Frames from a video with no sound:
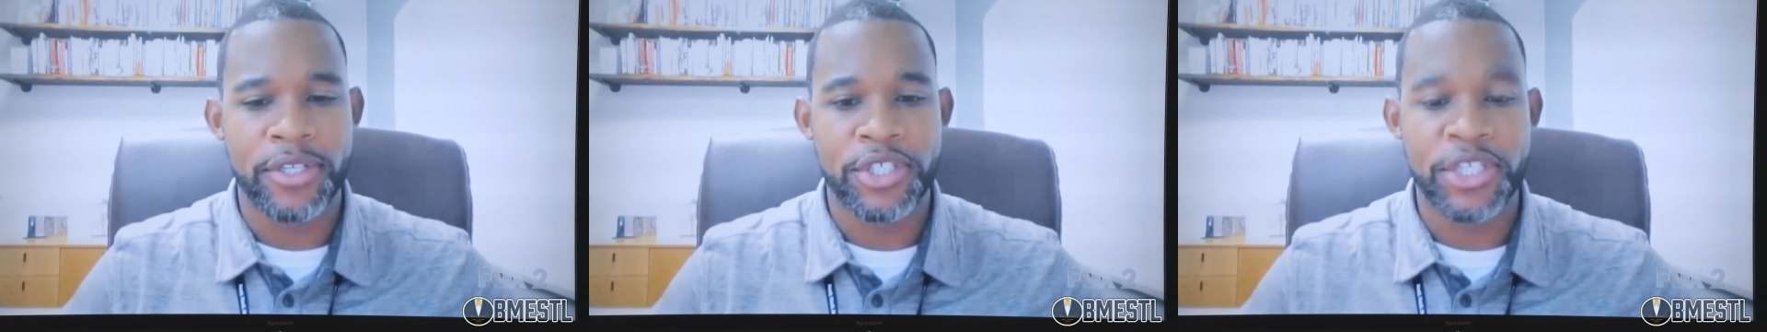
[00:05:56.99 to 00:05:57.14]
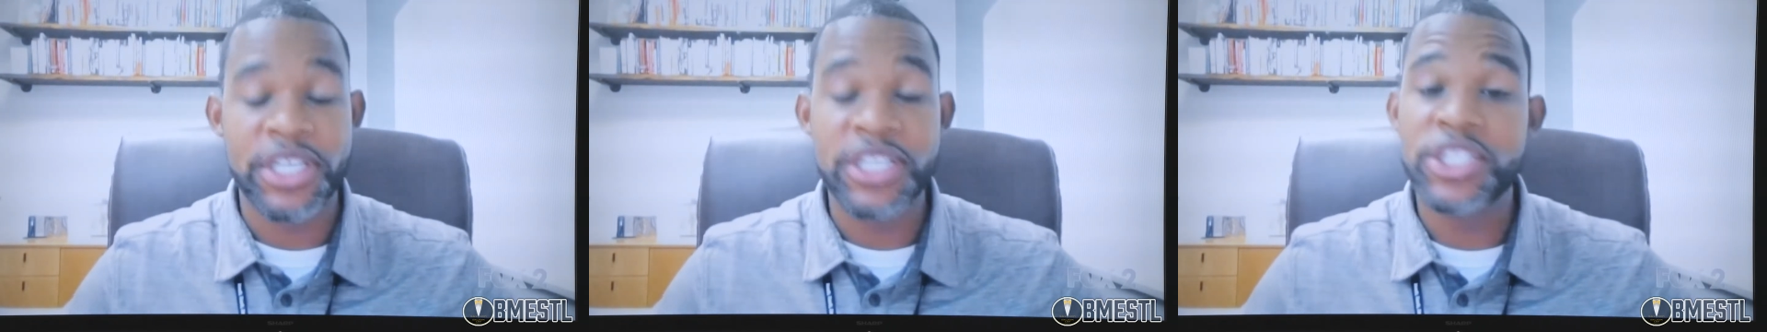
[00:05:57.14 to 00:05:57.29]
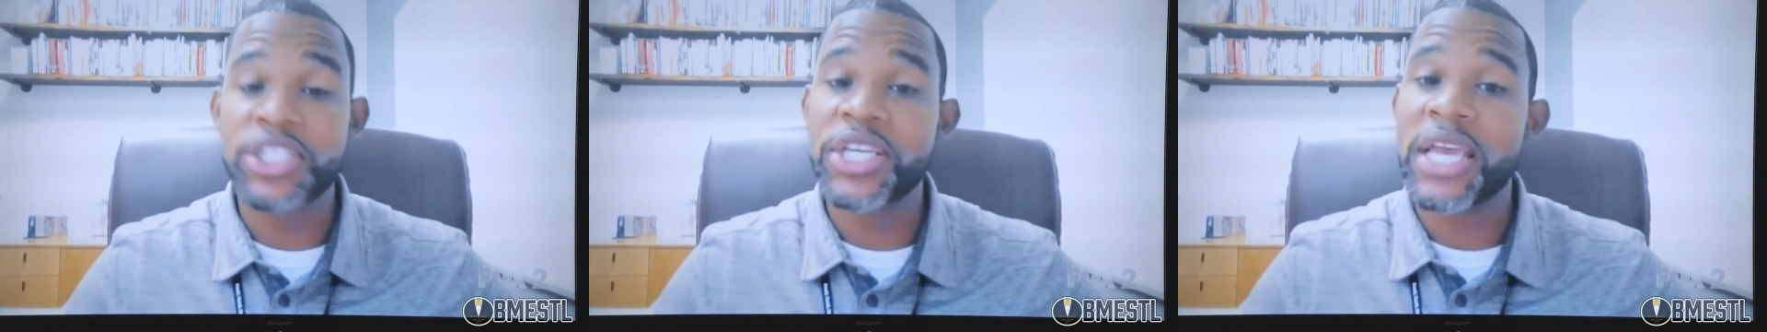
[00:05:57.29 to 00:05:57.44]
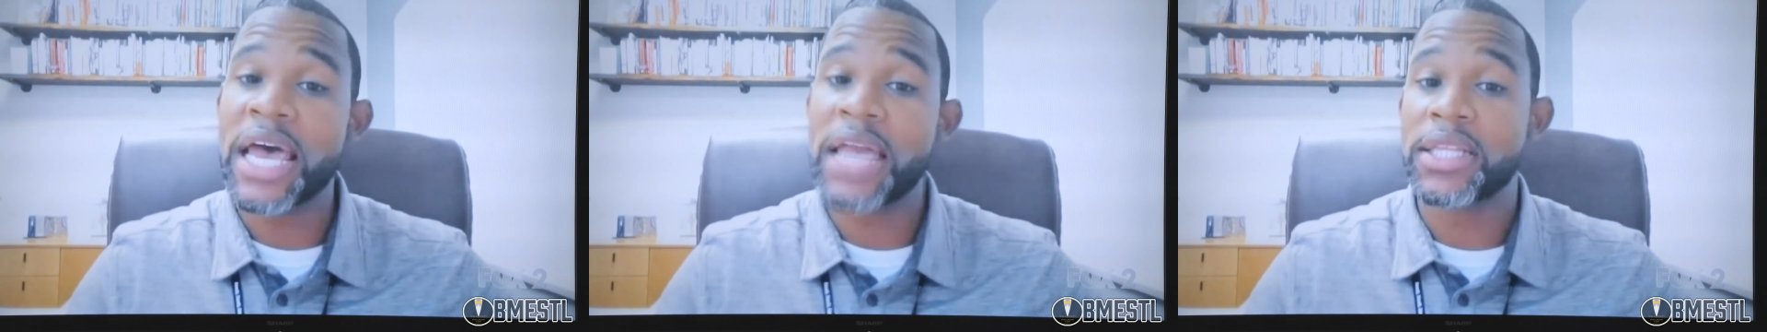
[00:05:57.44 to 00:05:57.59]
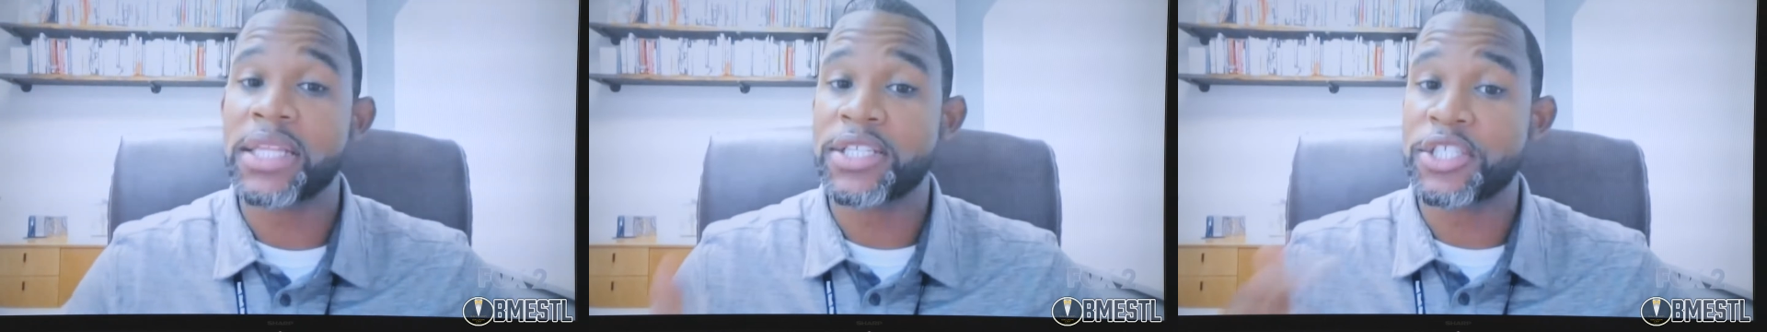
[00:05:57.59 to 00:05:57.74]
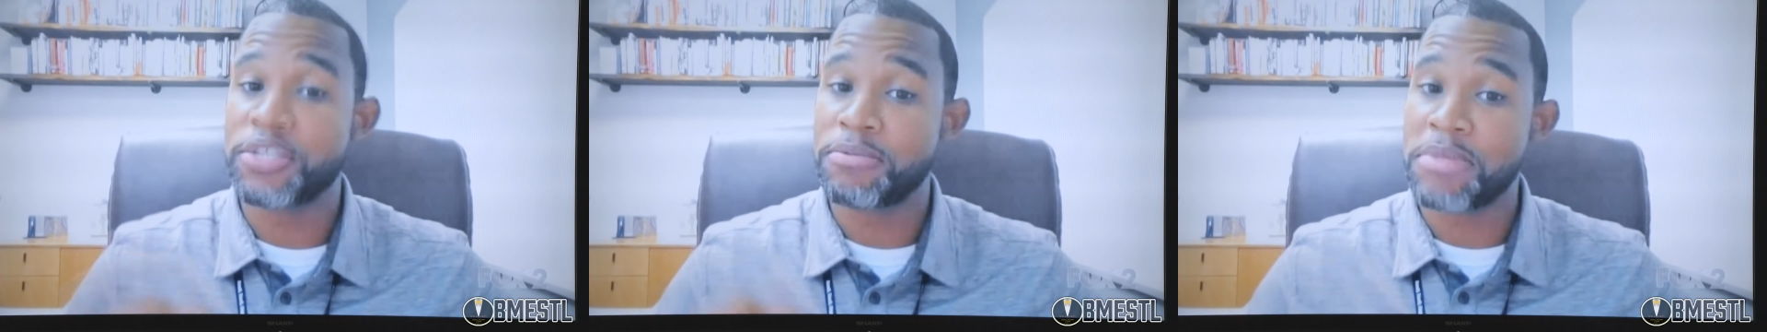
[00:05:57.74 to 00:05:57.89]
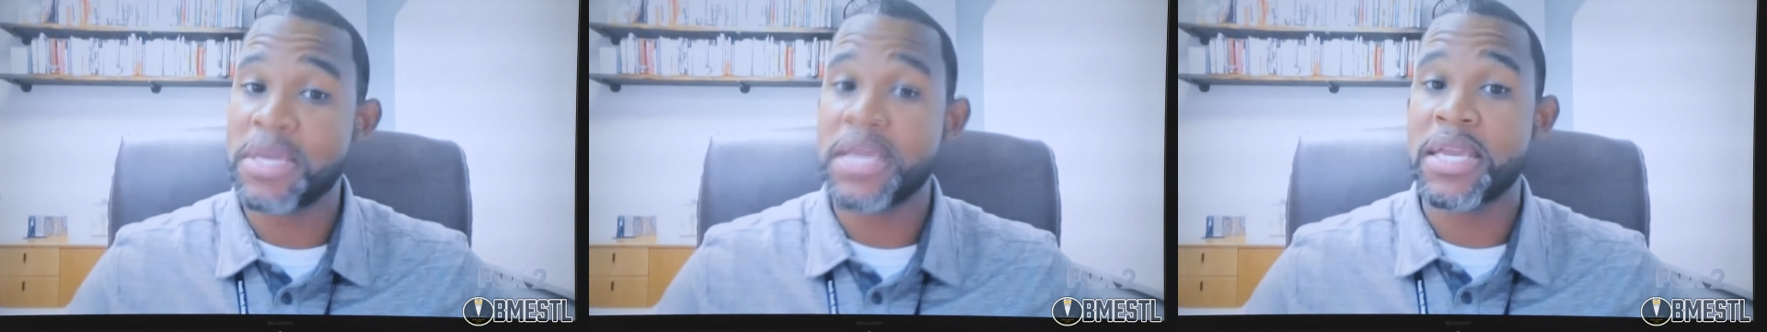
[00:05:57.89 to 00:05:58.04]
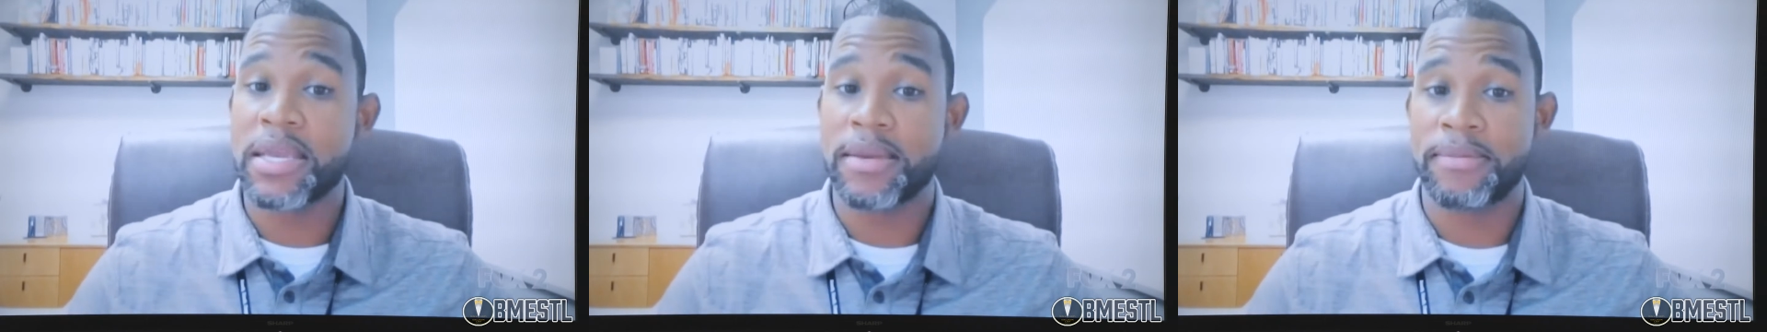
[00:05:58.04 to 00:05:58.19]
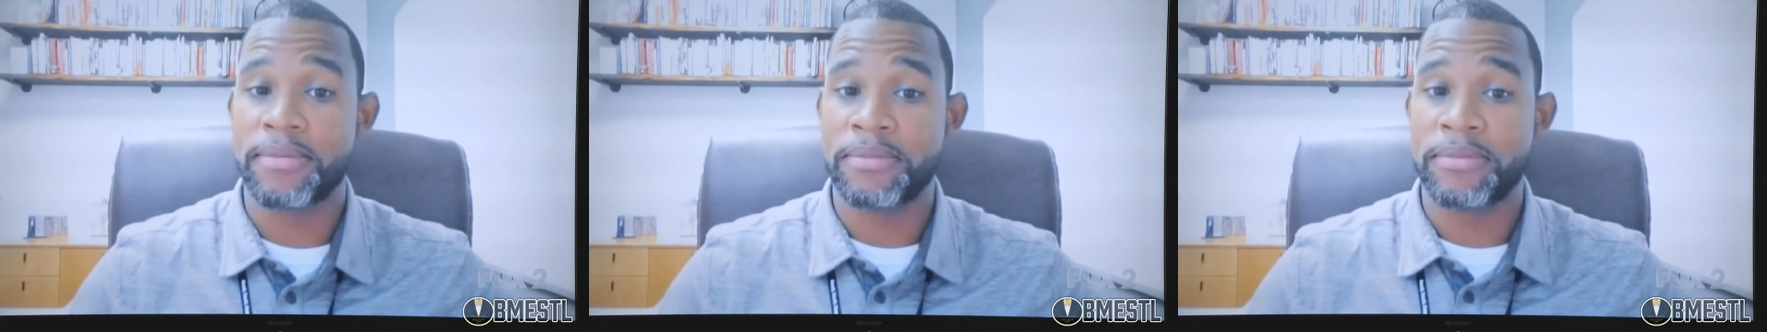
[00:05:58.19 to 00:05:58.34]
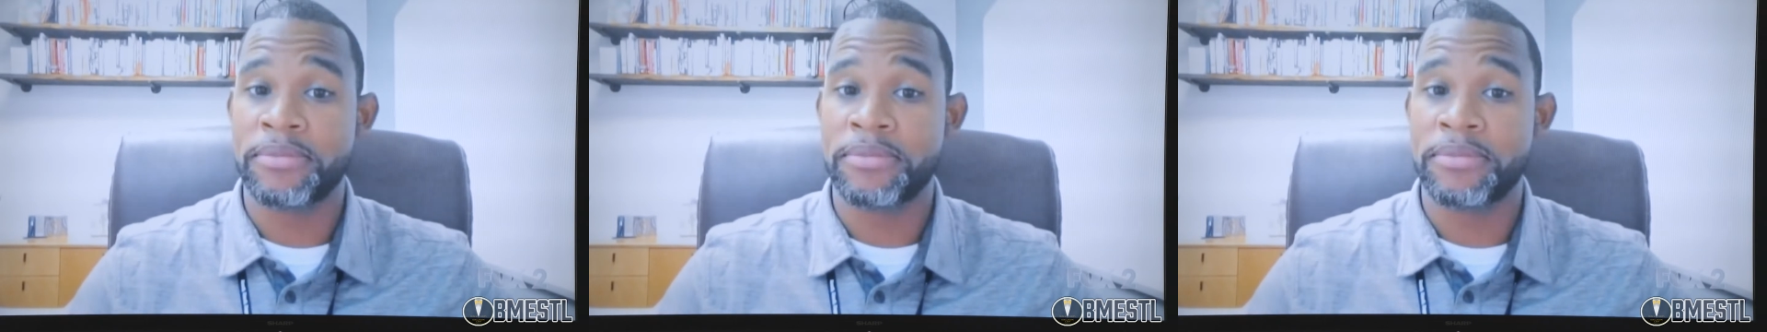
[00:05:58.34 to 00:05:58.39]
she challenged me.